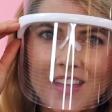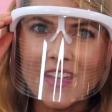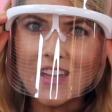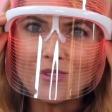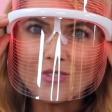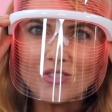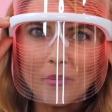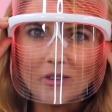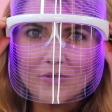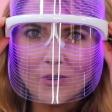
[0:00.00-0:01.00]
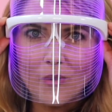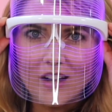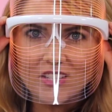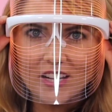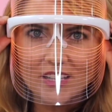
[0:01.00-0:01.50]
Thank you so much for
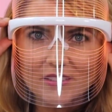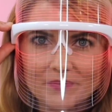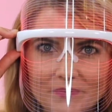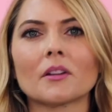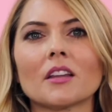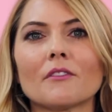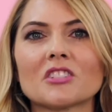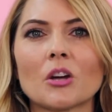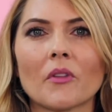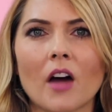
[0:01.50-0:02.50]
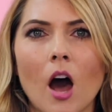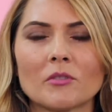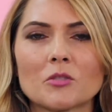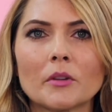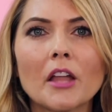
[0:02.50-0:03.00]
watching. I would love to know in the
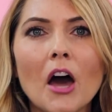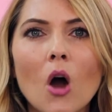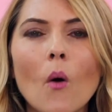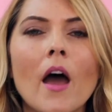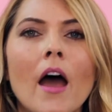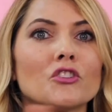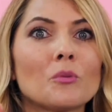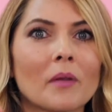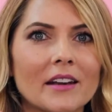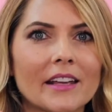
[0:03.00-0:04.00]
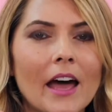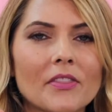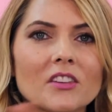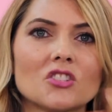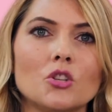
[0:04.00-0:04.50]
comments below, do you plan to get
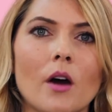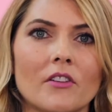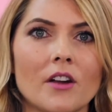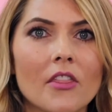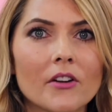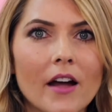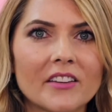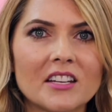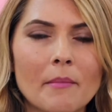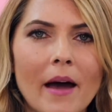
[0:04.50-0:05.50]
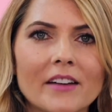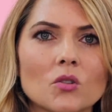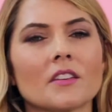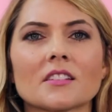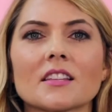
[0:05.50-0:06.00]
this? Do you have another LED mask?
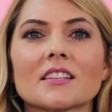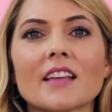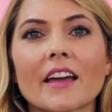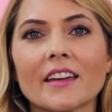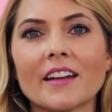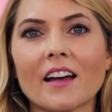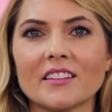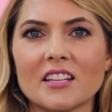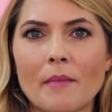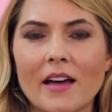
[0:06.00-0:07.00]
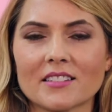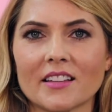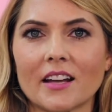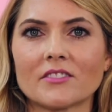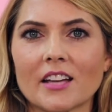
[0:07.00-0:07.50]
This is the second LED mask
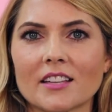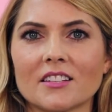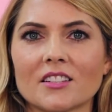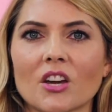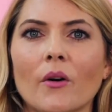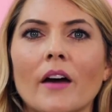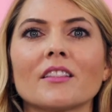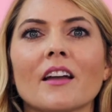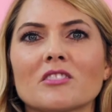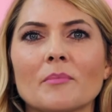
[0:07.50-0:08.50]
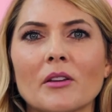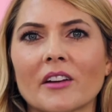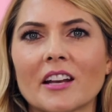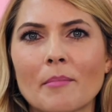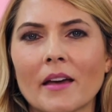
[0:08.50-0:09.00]
that I've tested, so I'd love to be your
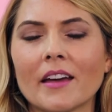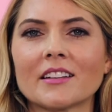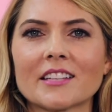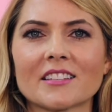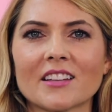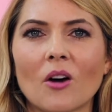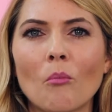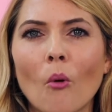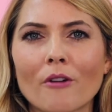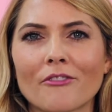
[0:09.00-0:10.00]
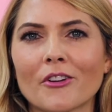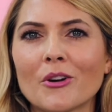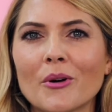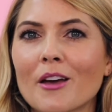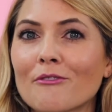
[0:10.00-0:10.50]
guinea pig and test out more for
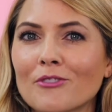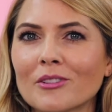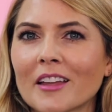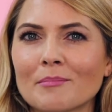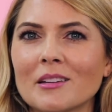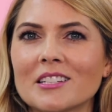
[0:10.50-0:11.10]
you if you'd like me